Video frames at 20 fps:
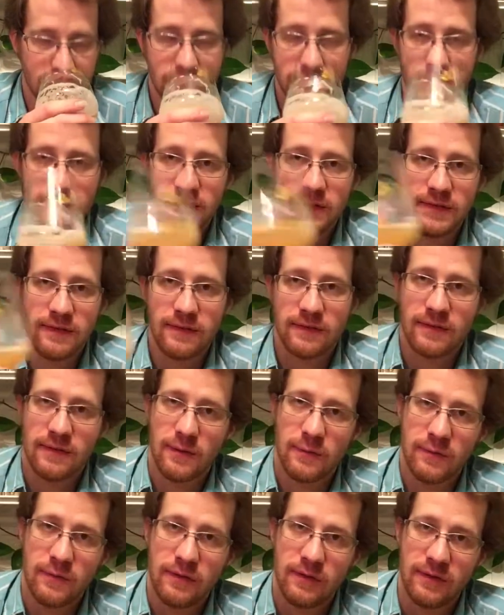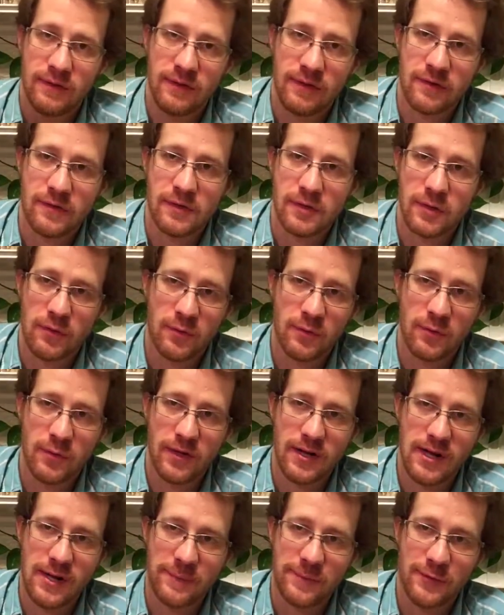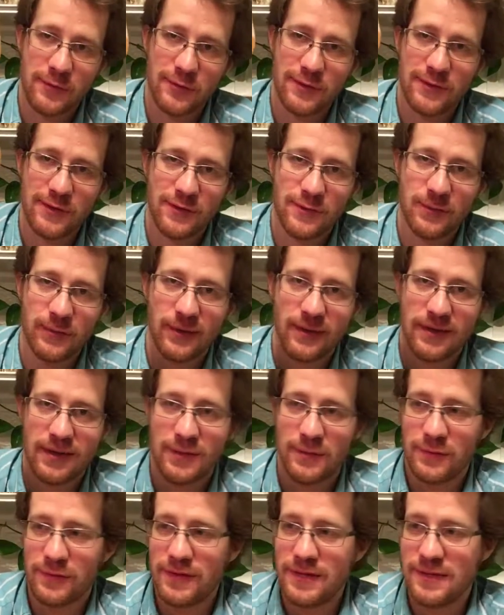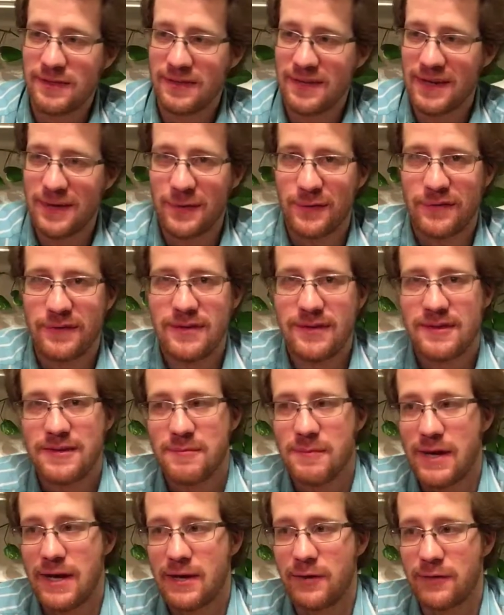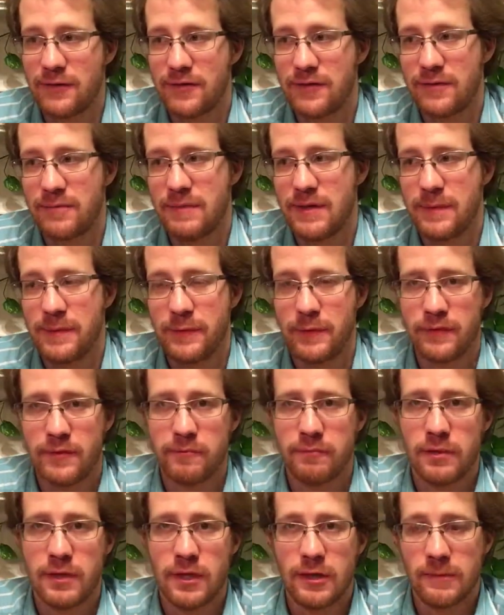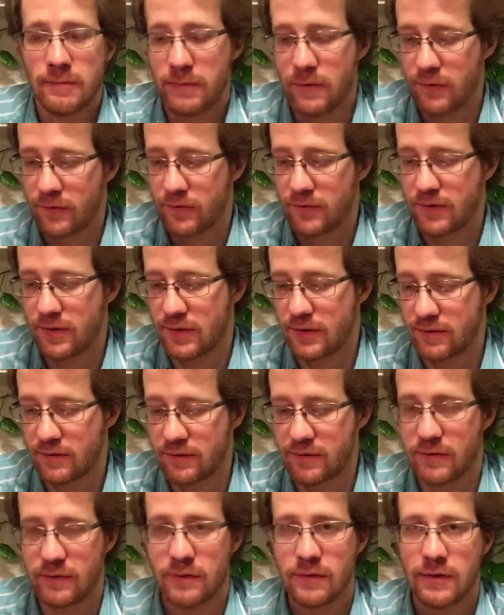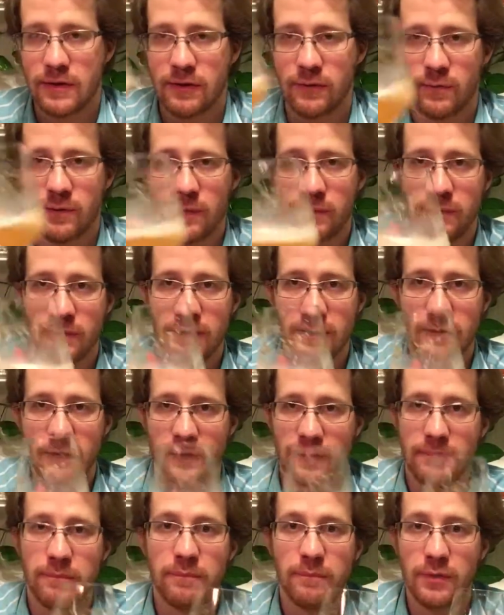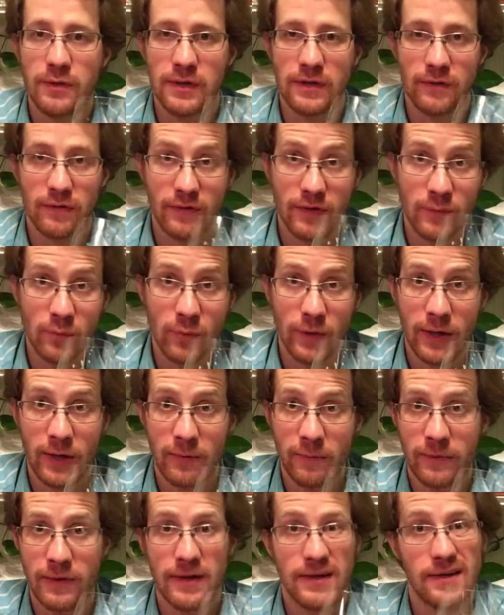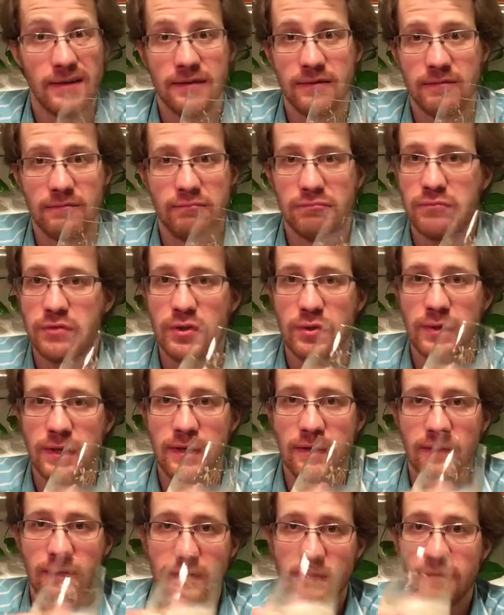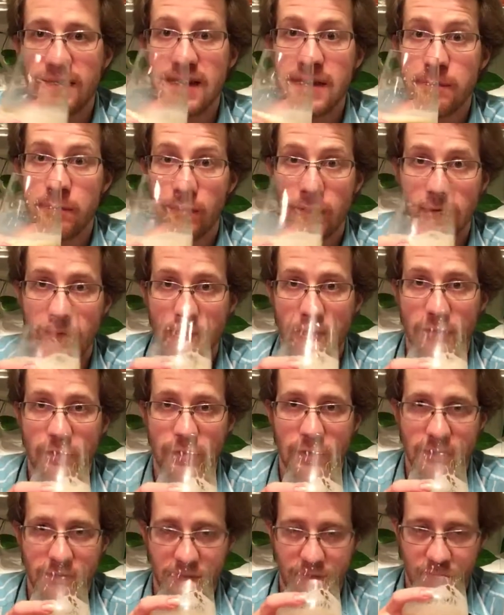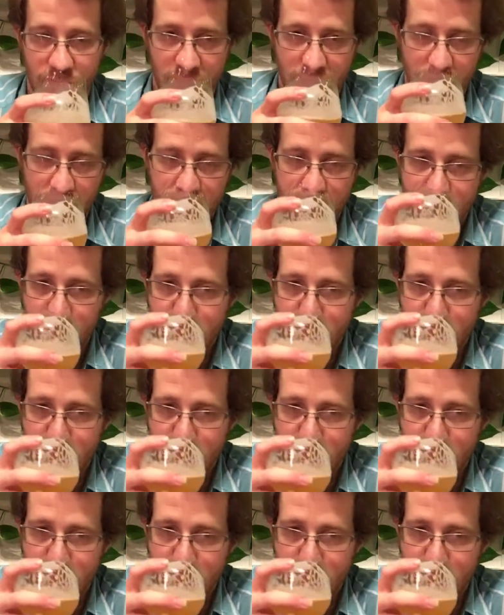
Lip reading: Please disclose what hops are in this one. I will seek them out. Maybe there's a blog post on Single Cut's website, or they put it somewhere, but I didn't do any deep research on this one.